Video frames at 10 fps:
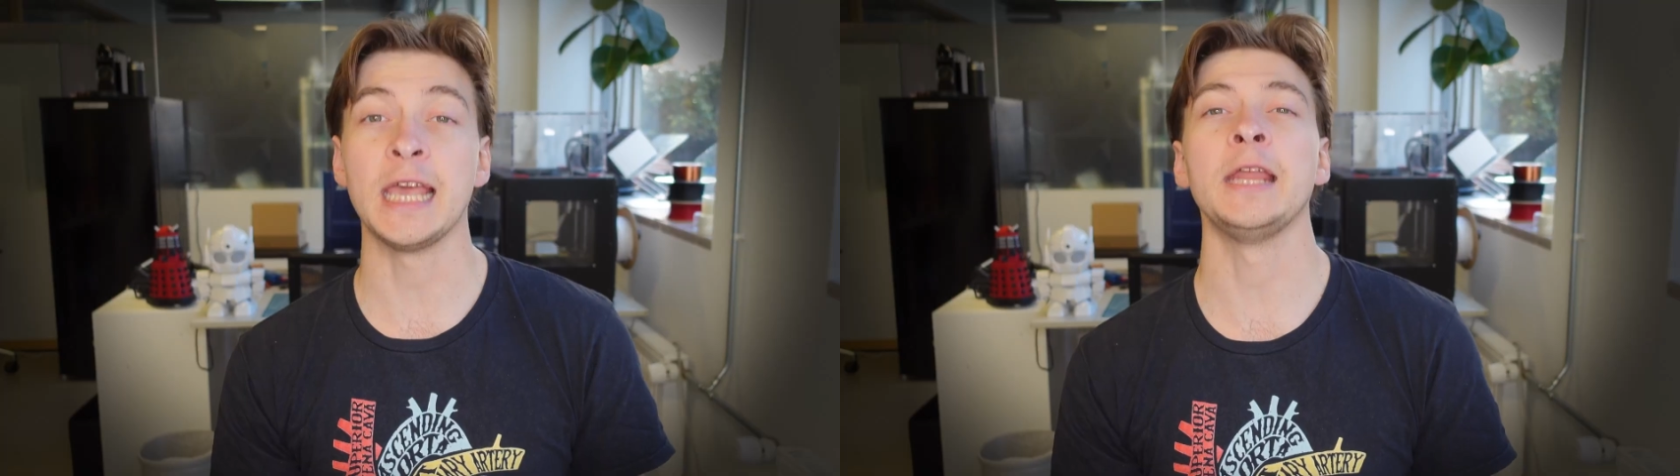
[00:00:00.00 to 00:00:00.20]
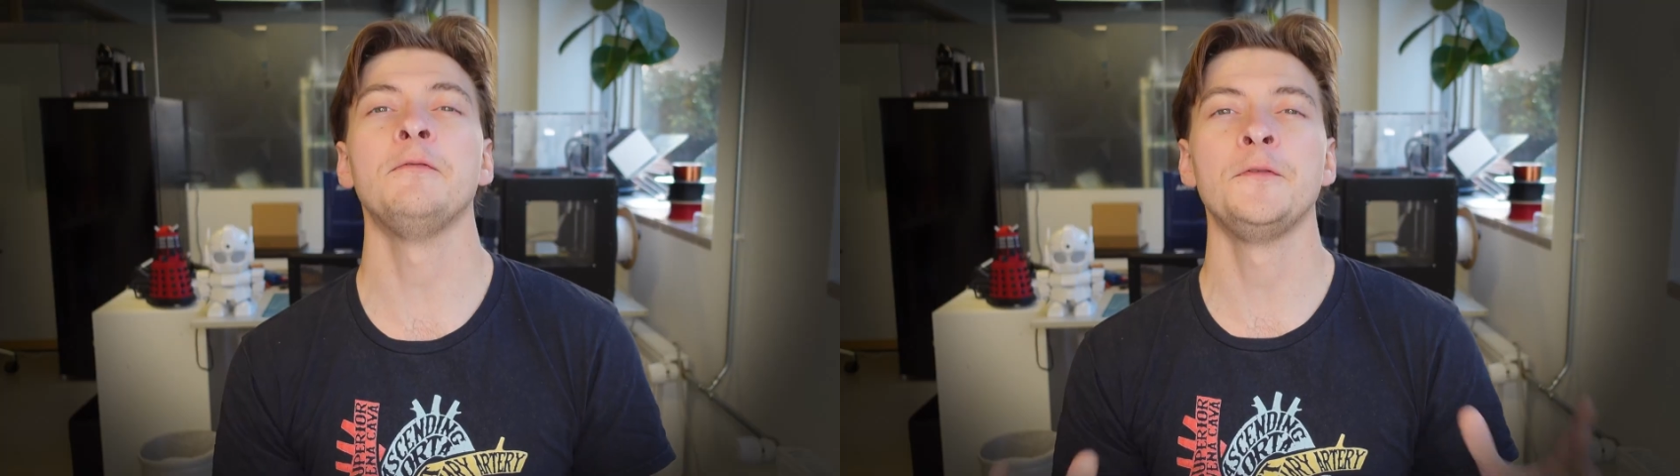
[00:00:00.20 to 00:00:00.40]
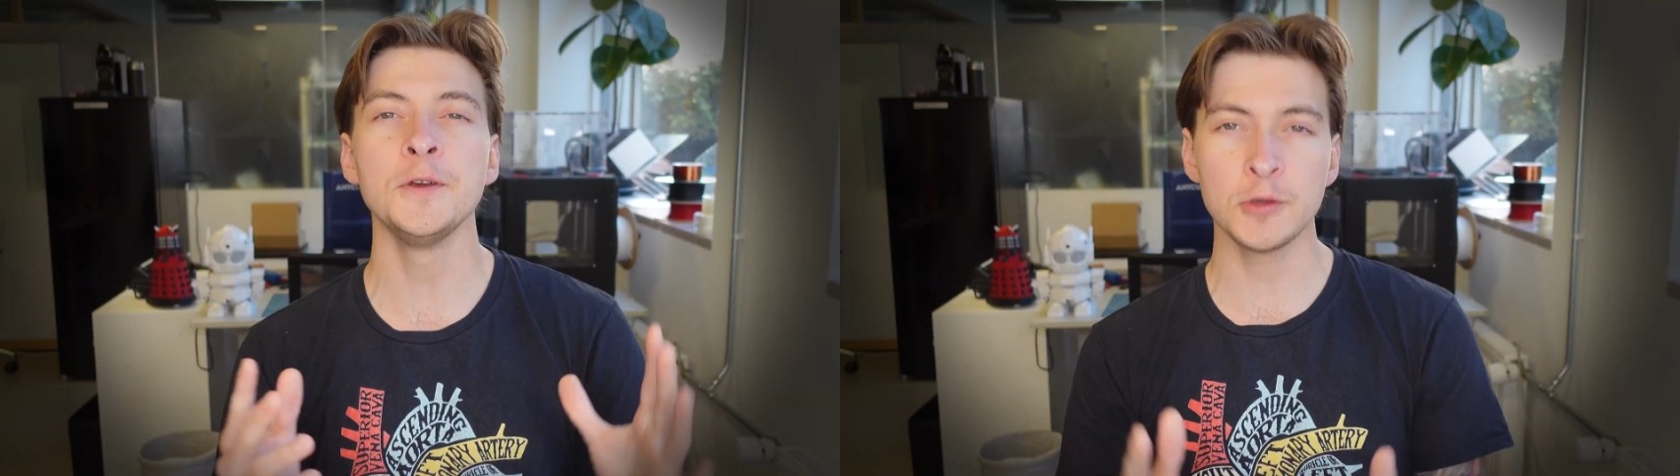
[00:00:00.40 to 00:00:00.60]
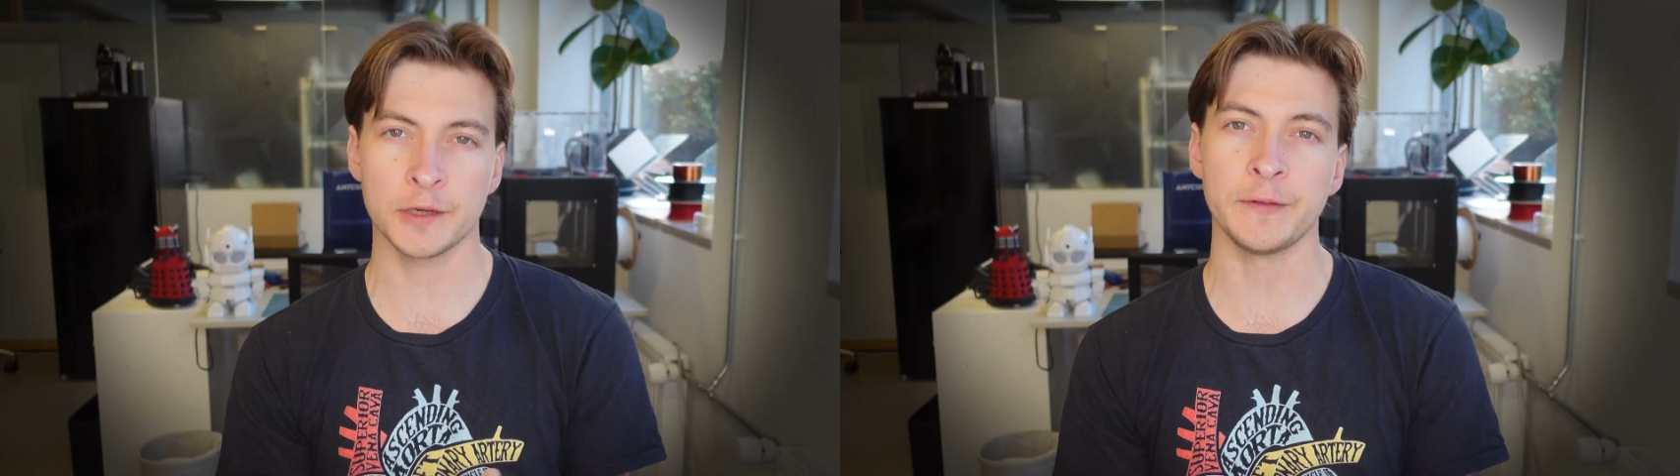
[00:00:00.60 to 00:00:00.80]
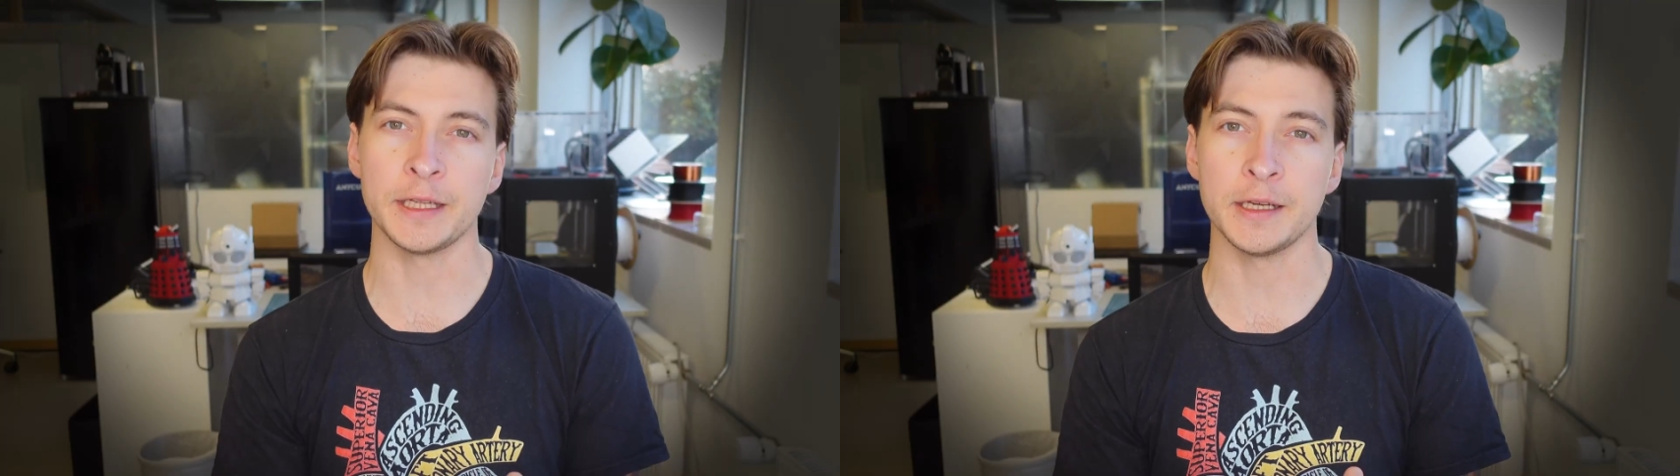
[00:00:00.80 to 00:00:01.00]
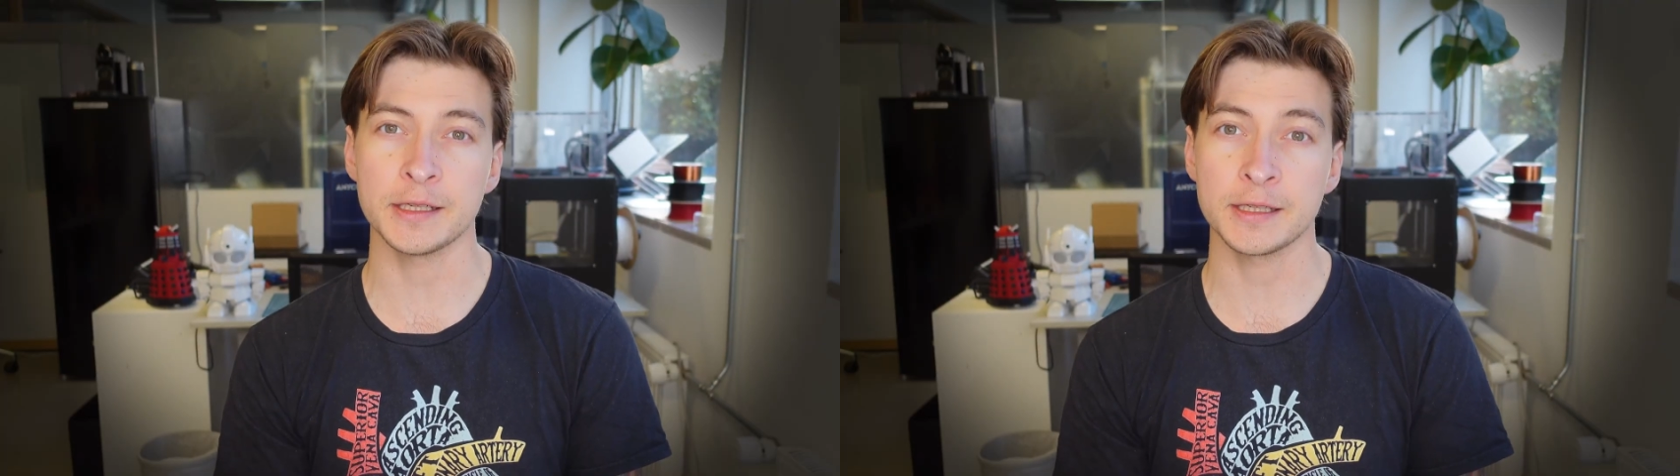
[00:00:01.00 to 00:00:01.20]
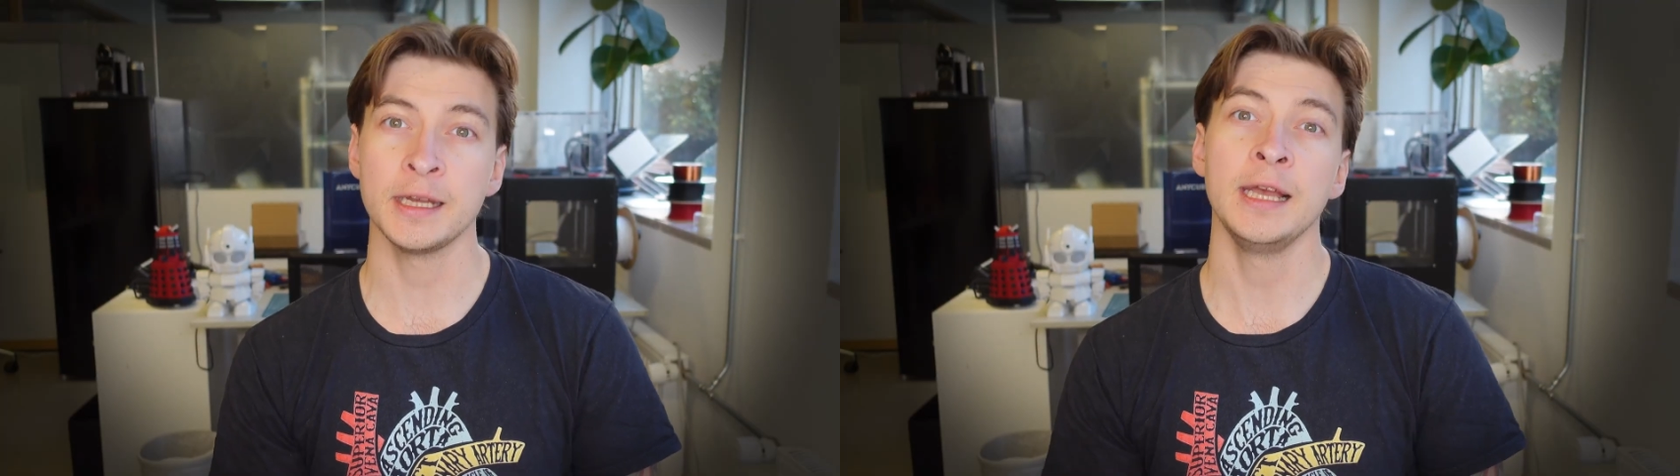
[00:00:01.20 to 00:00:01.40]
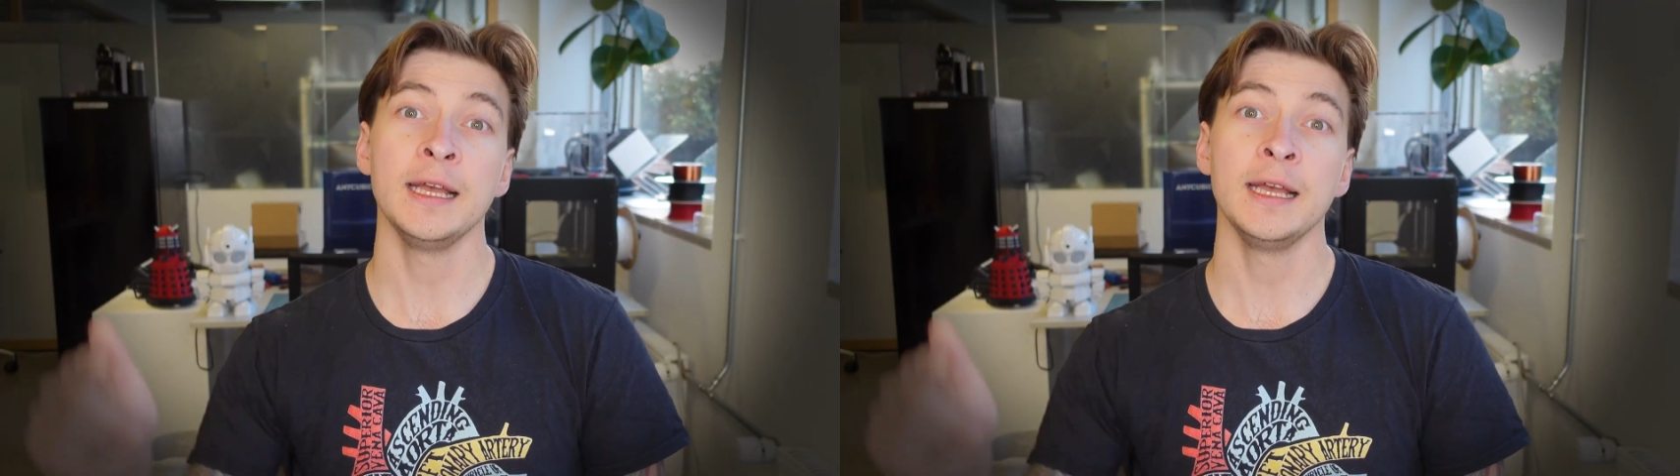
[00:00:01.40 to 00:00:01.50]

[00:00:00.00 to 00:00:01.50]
in future videos.